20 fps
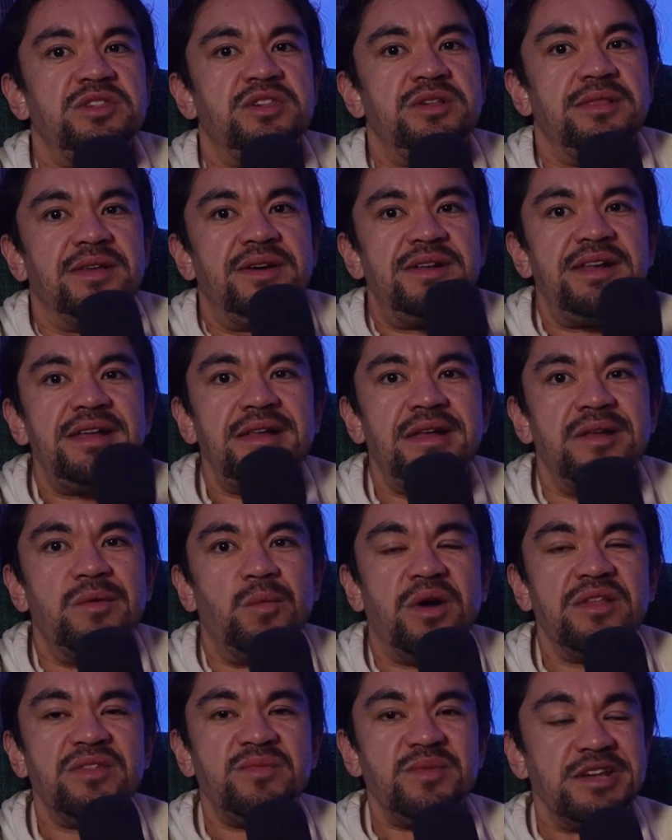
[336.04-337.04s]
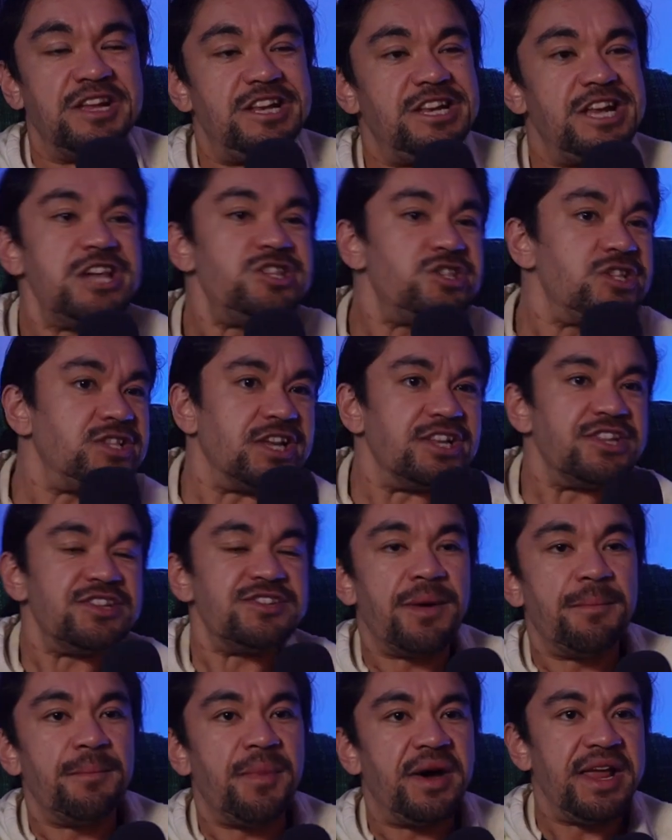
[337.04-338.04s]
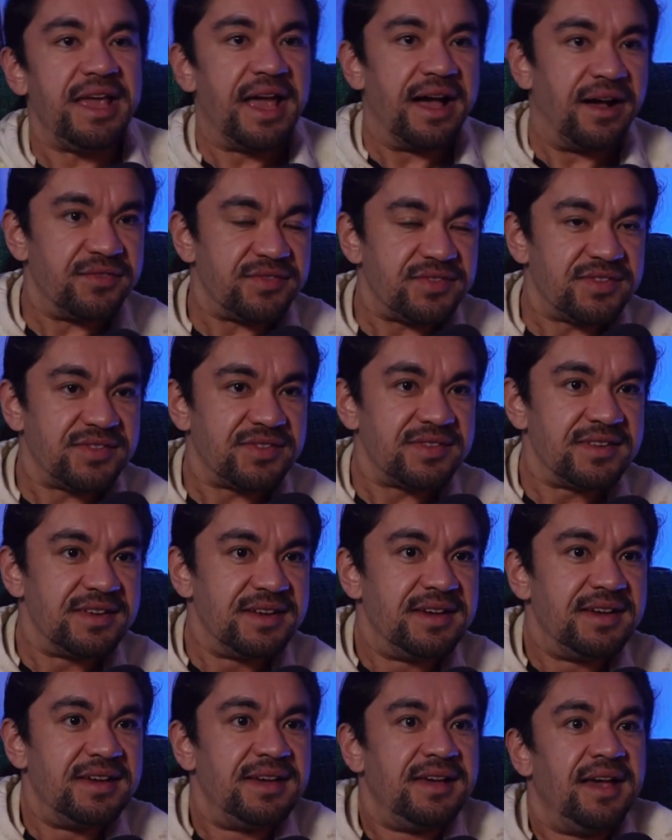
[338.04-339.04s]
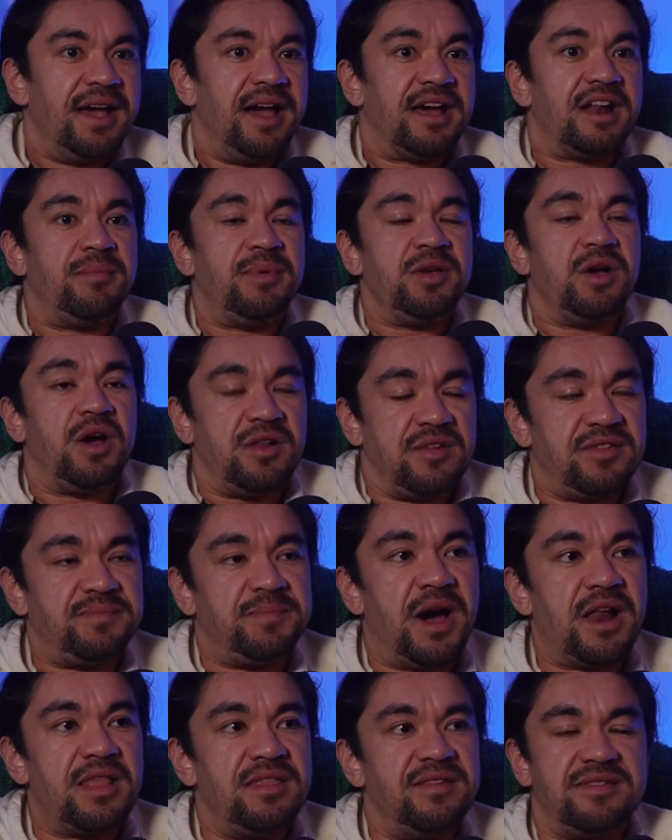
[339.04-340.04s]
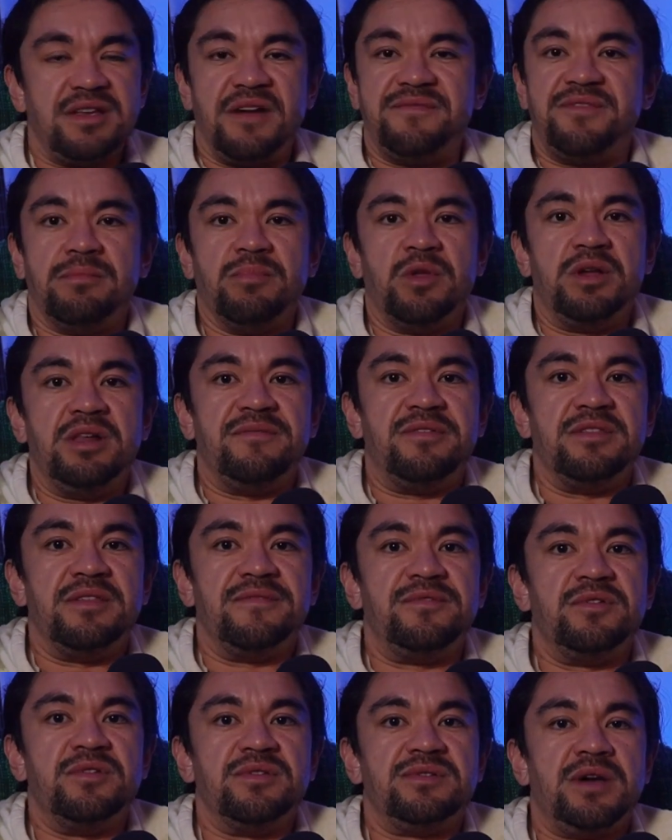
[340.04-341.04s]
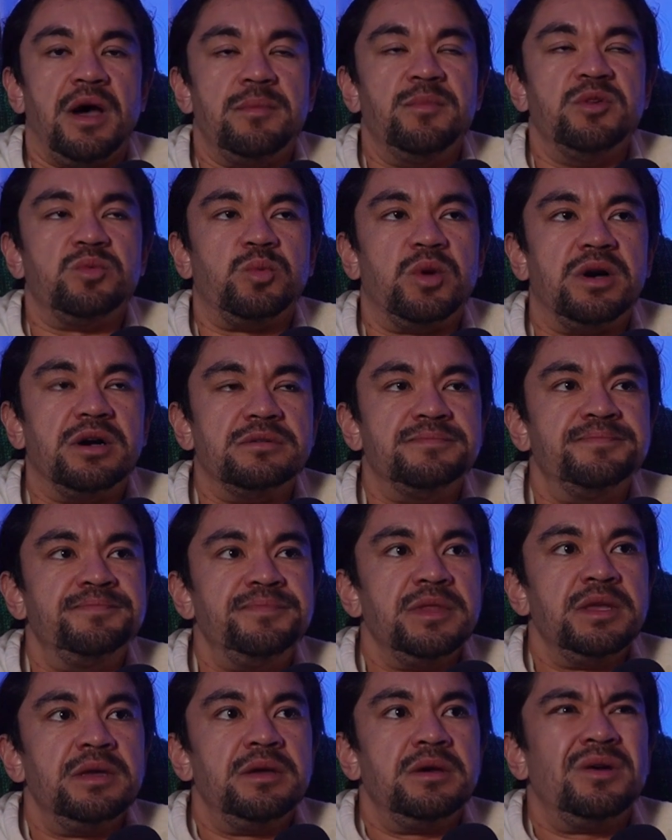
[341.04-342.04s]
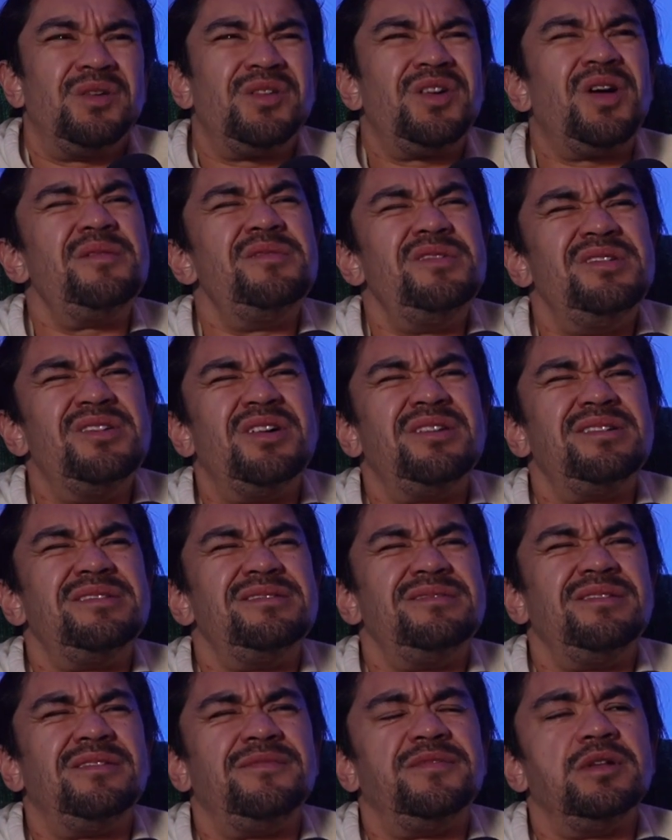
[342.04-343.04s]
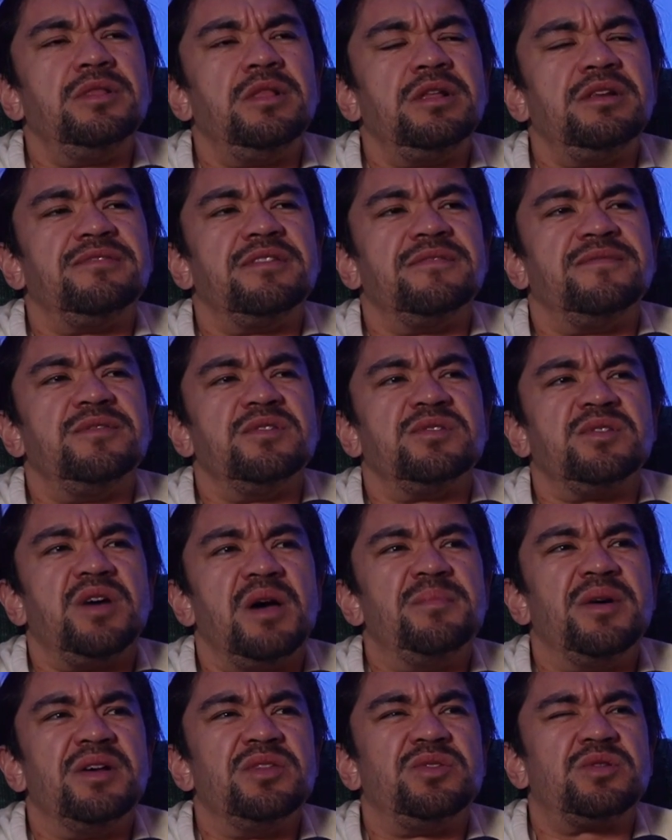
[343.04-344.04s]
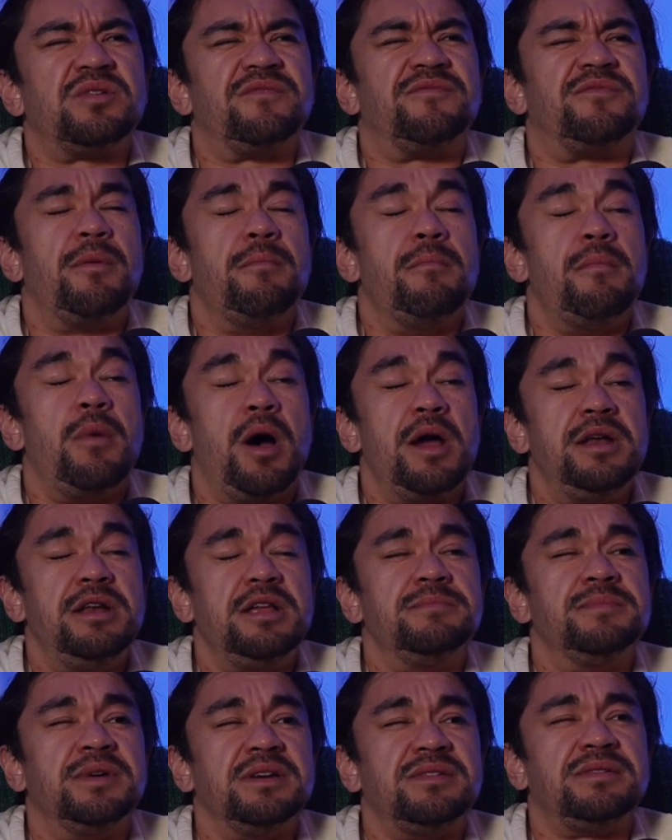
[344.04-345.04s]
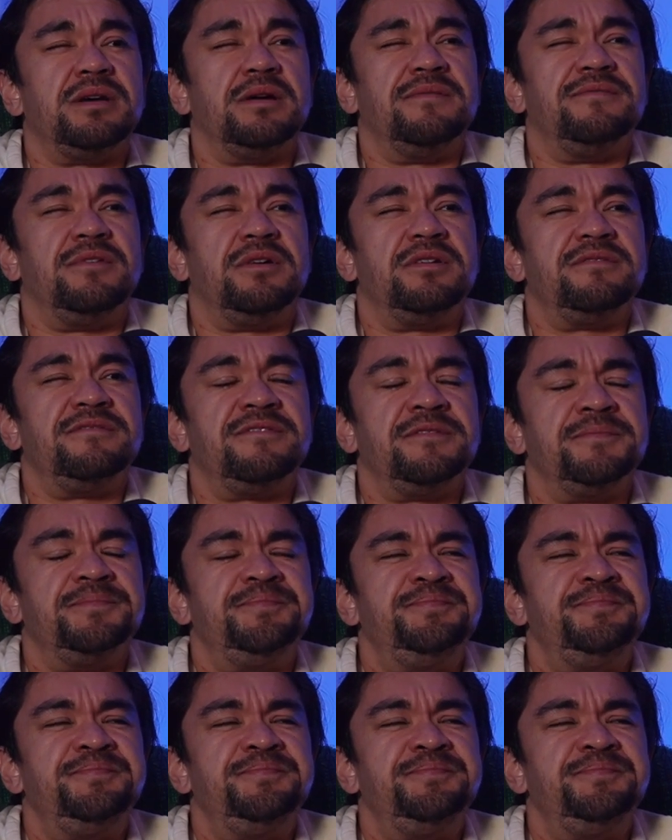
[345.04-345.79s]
learn it, and once when you teach it to somebody else. And I'll be honest, part of this stuff I'm learning for the first time as well. Well, not learning for the first time, but sort of reminding myself of.